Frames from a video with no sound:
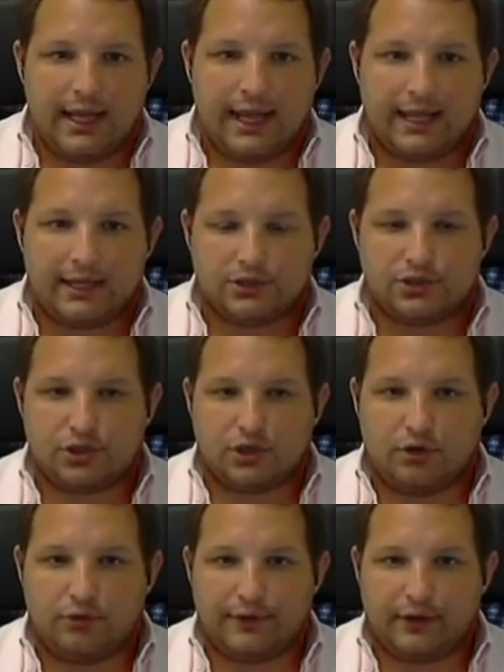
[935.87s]
And
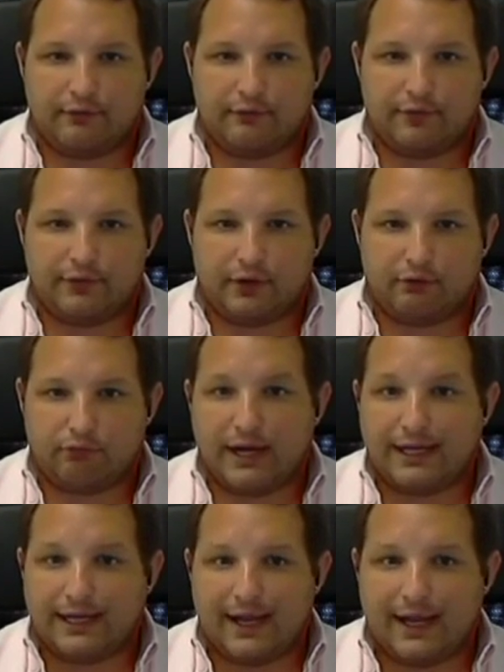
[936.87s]
so they're
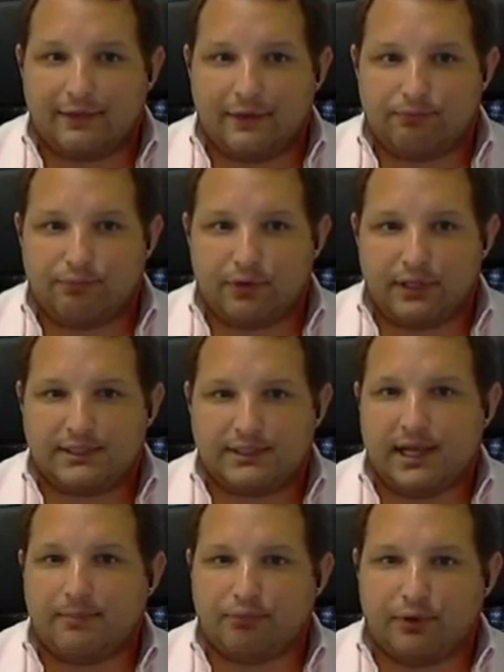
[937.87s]
right now they're pretty
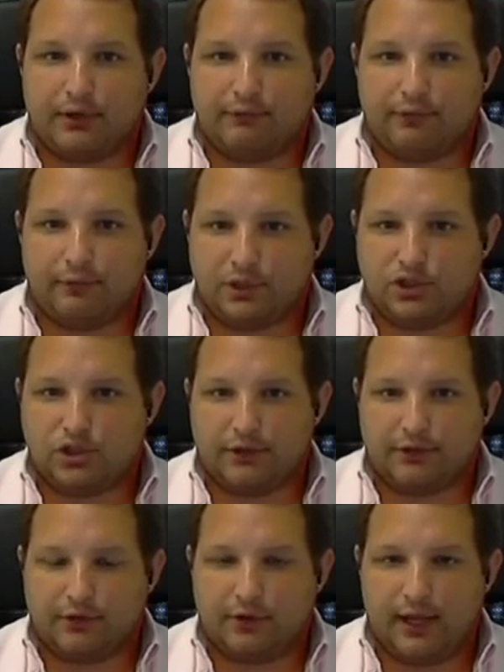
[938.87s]
separate from each
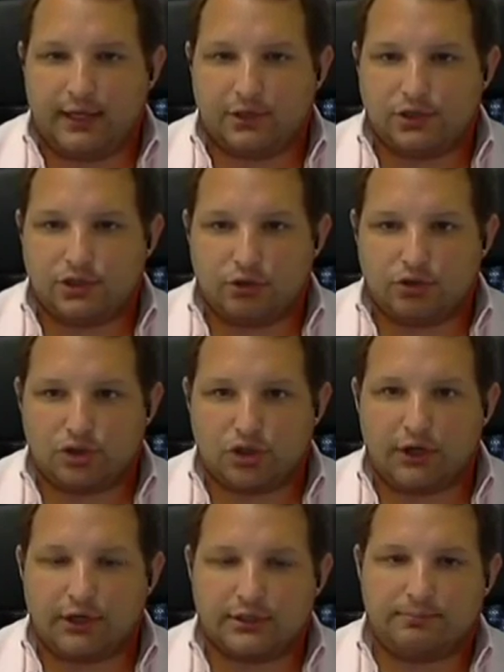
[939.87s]
other. And so
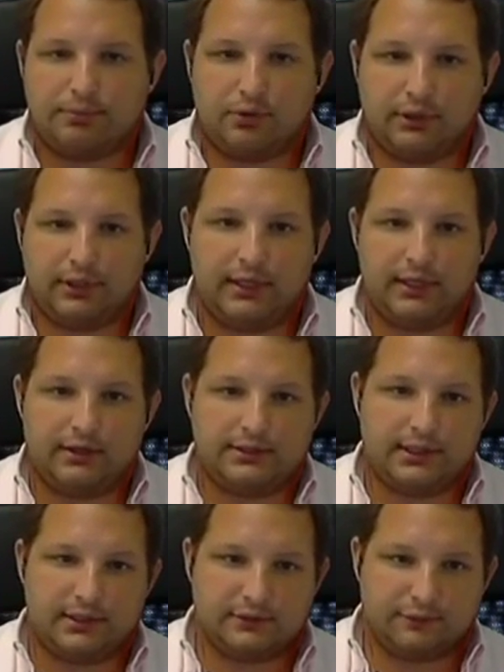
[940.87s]
starting to pull in the
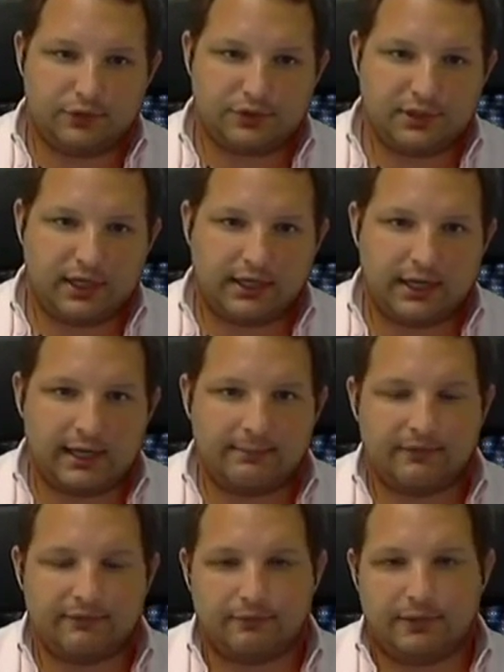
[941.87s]
Salesforce.com
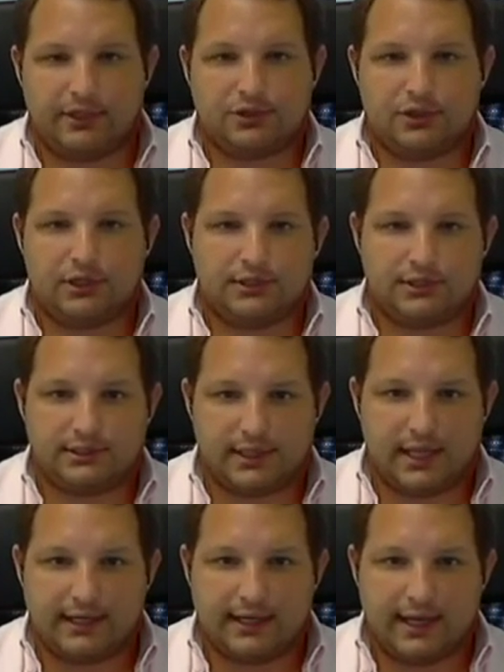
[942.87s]
information into
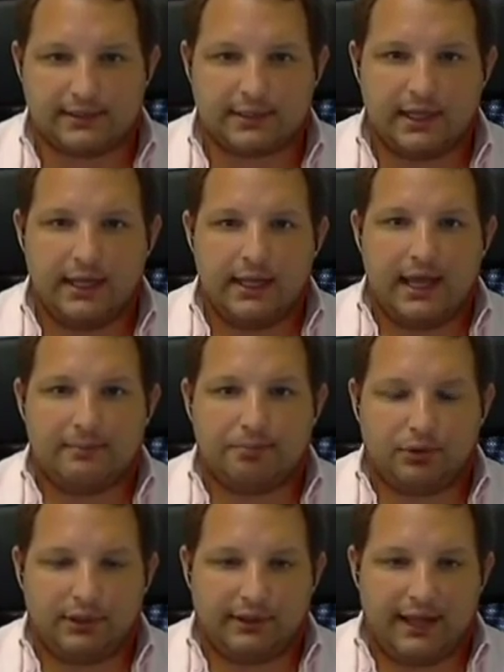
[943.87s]
Zendesk and
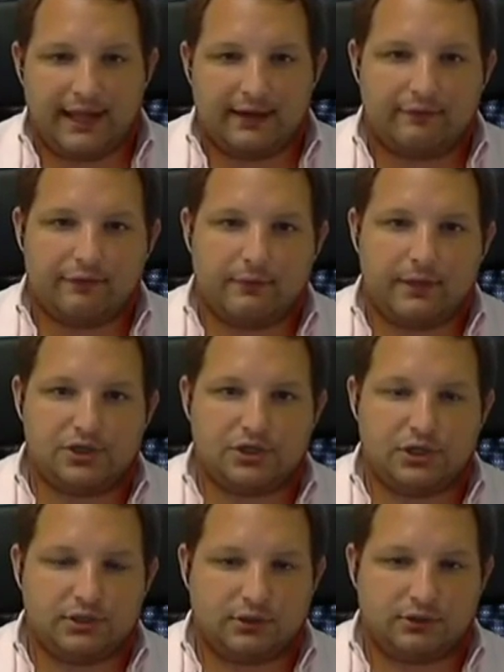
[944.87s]
pulling that
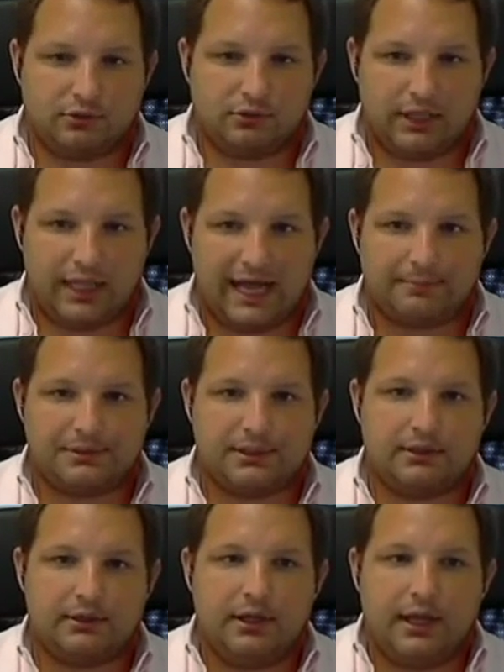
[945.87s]
information into Google
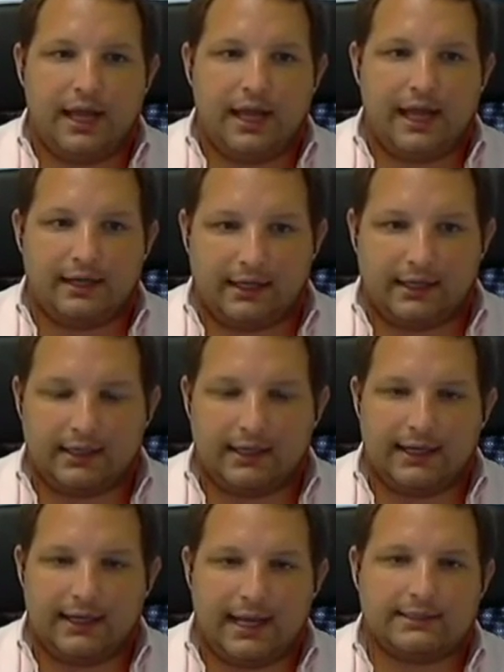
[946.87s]
Apps and
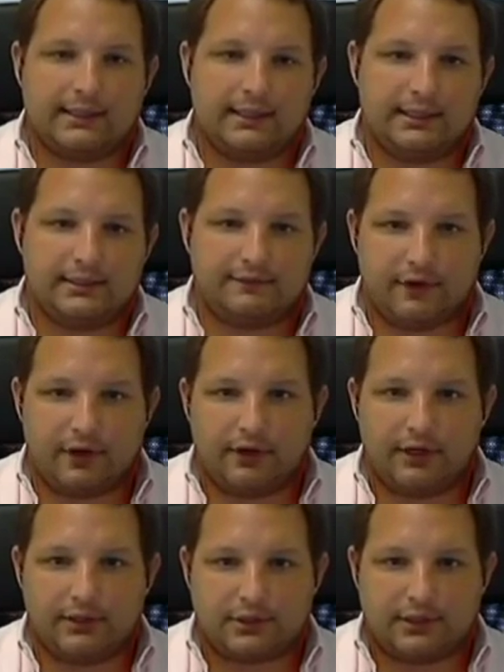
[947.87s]
connecting these
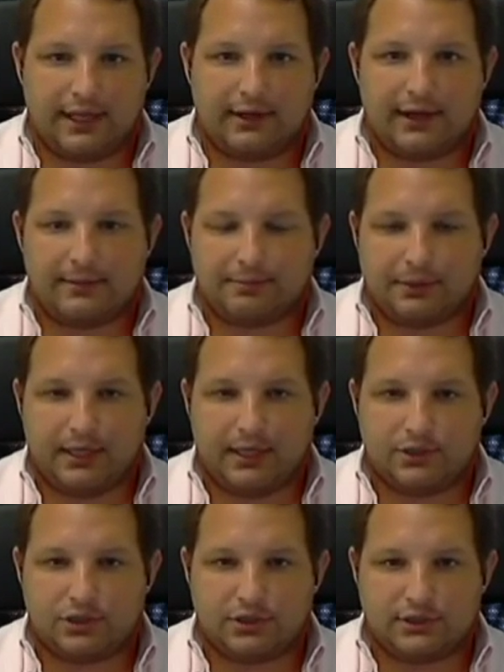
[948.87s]
various cloud
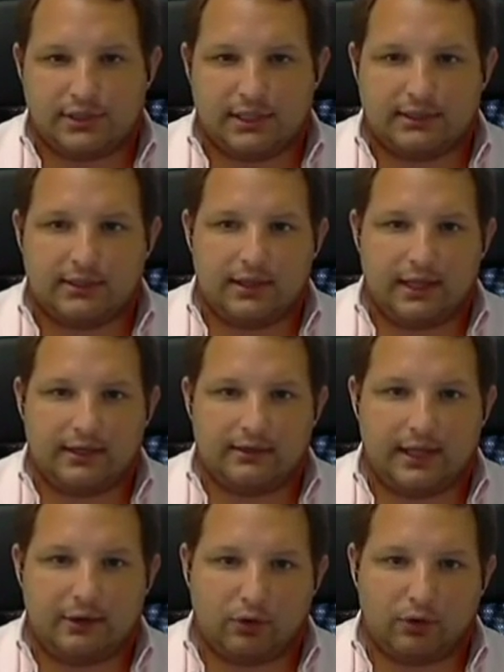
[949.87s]
applications
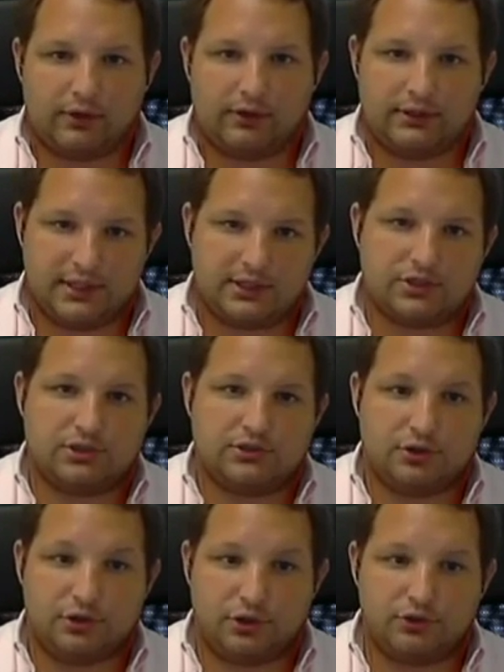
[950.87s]
that
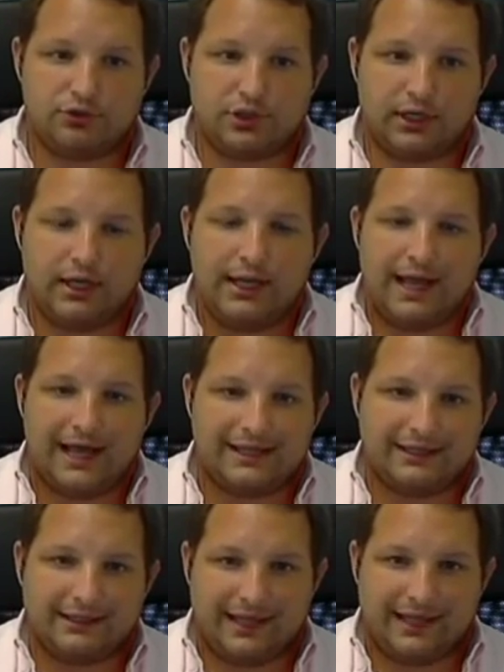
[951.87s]
organizations are using,
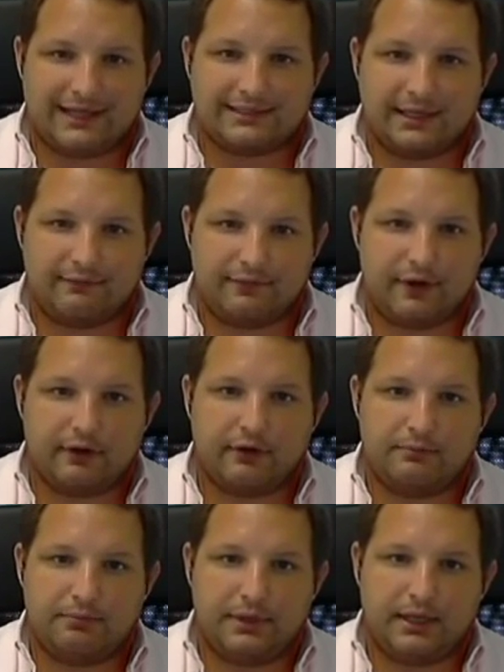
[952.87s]
I think that's a
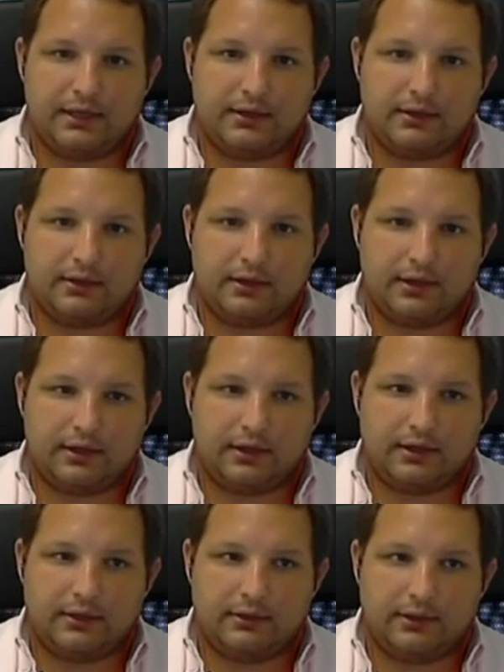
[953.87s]
very big
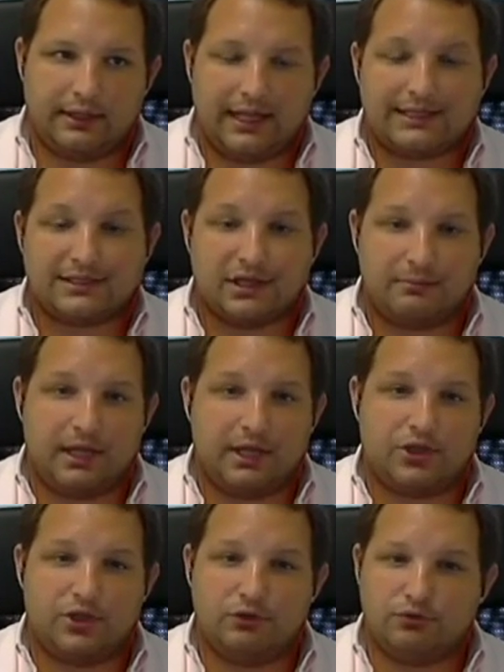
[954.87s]
that's going to be
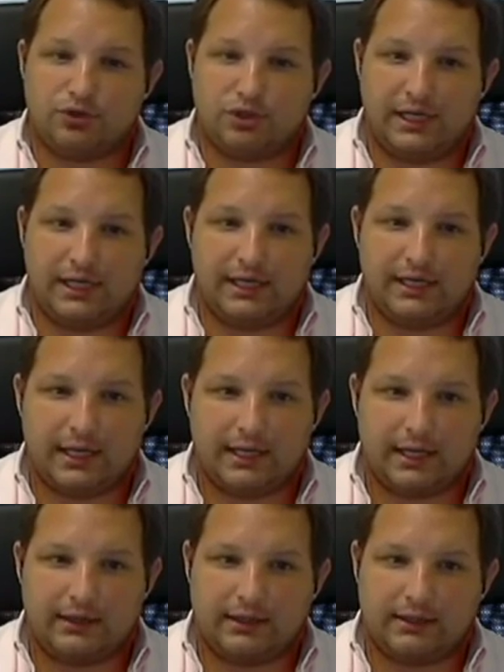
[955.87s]
a huge need,
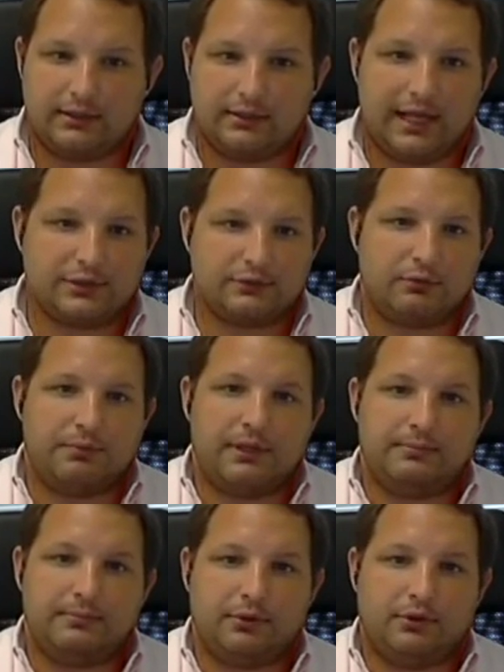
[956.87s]
and I think that's what
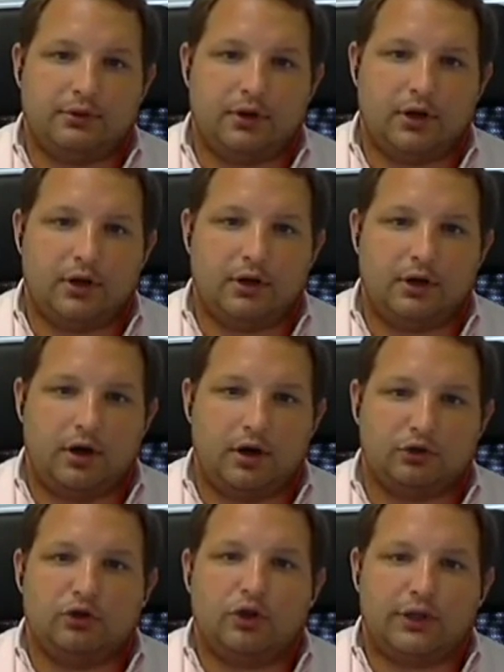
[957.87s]
people
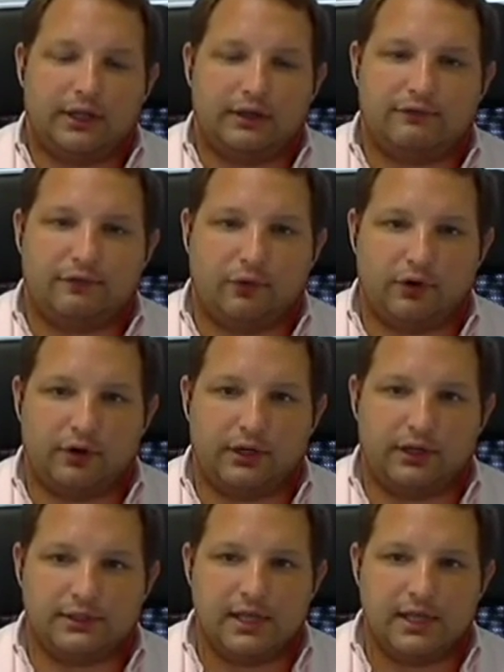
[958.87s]
are looking for.